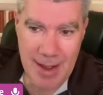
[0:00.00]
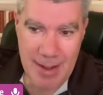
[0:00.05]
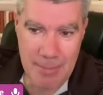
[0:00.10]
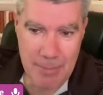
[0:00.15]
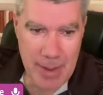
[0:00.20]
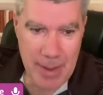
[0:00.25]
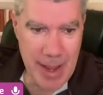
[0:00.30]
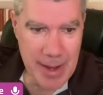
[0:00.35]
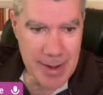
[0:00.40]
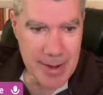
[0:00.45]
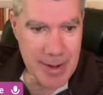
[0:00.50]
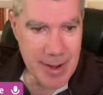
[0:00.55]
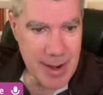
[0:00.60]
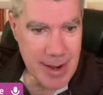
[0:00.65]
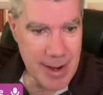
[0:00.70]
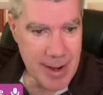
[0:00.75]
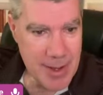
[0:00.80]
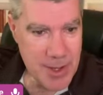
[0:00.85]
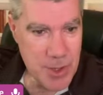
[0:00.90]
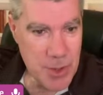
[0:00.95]
back in
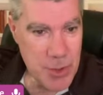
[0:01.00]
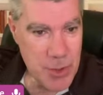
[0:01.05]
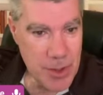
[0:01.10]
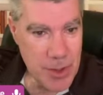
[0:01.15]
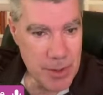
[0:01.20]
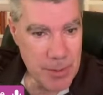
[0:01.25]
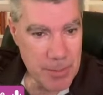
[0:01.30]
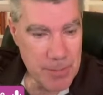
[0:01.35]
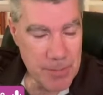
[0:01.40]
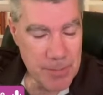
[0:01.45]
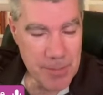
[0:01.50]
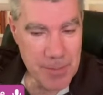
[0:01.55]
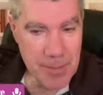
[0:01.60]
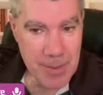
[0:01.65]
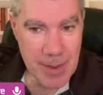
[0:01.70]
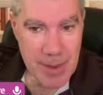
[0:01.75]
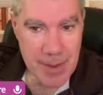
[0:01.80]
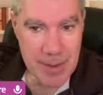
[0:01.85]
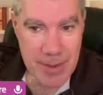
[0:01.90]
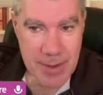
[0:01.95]
high school.
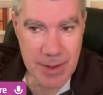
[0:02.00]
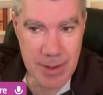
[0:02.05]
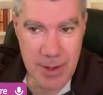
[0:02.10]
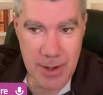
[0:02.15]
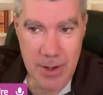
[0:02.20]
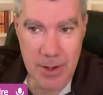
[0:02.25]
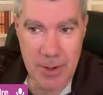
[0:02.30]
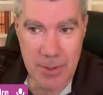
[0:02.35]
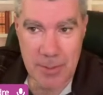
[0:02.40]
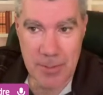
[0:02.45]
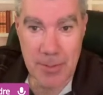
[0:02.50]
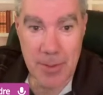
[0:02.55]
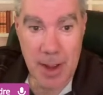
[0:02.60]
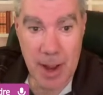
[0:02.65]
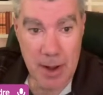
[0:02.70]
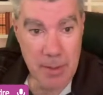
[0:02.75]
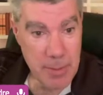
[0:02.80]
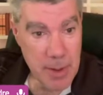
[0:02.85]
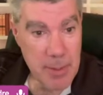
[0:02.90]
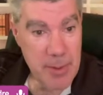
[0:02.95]
So
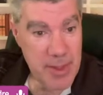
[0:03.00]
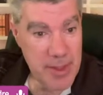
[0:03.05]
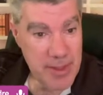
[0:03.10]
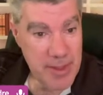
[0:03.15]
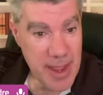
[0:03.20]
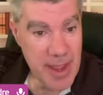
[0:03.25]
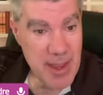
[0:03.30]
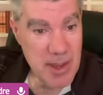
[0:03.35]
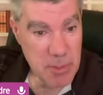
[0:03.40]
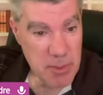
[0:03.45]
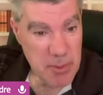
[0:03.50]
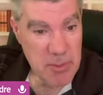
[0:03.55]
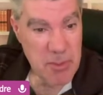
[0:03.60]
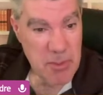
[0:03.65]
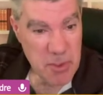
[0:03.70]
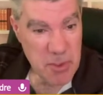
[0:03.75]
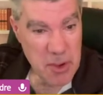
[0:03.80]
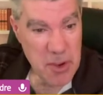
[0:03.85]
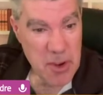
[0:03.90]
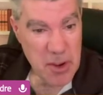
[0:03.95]
I remember the days
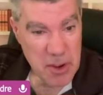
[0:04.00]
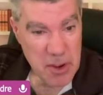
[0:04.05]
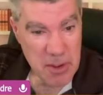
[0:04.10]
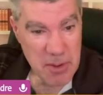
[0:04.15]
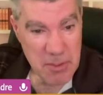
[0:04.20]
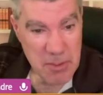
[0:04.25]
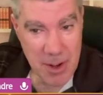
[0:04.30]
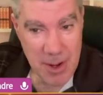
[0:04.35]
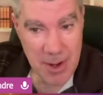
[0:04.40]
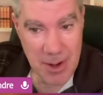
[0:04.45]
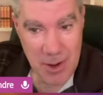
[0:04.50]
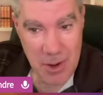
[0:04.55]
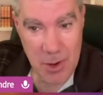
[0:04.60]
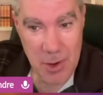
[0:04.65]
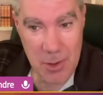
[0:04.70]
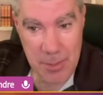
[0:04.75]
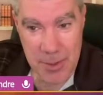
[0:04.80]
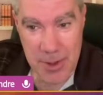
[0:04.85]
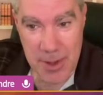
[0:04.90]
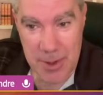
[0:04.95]
before
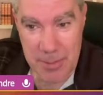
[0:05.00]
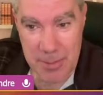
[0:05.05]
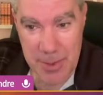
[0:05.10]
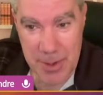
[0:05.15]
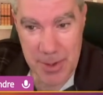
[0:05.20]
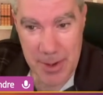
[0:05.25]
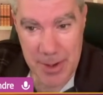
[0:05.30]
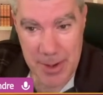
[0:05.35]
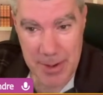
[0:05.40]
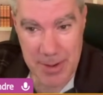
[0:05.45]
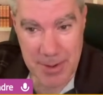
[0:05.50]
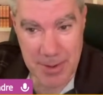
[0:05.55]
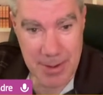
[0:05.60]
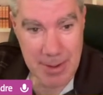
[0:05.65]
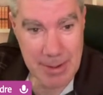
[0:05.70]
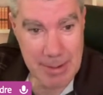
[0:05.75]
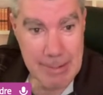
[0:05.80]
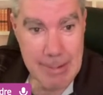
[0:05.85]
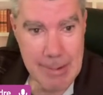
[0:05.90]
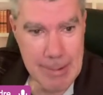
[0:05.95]
home computers.
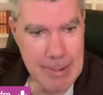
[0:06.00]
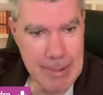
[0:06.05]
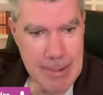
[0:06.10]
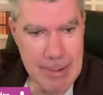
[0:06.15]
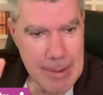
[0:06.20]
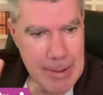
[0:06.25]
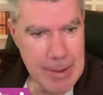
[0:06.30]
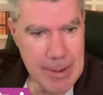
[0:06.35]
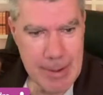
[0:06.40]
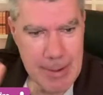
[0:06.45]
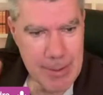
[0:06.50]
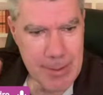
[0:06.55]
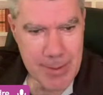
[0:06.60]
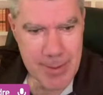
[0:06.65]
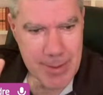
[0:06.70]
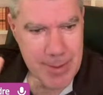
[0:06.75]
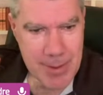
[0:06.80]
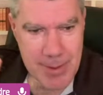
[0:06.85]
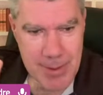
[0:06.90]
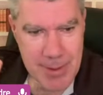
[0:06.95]
It
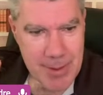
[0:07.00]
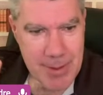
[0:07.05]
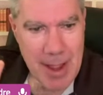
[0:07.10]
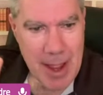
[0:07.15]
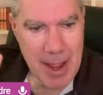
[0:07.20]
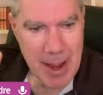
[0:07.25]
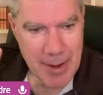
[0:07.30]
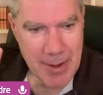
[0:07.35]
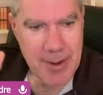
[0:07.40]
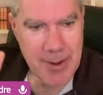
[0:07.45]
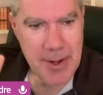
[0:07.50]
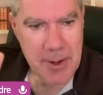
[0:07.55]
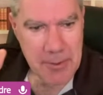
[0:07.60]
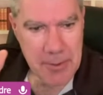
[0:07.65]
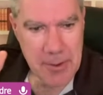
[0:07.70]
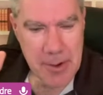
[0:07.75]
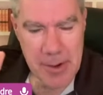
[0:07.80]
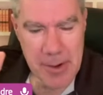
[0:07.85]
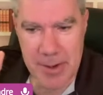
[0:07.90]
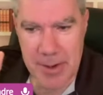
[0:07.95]
was a
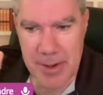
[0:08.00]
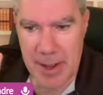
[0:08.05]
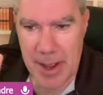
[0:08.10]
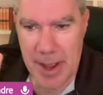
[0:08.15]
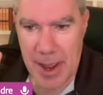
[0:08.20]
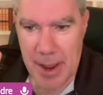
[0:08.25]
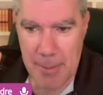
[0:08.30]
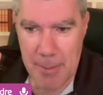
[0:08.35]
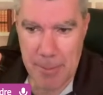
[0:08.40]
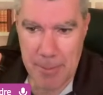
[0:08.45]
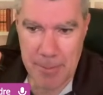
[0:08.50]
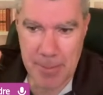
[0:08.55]
different time.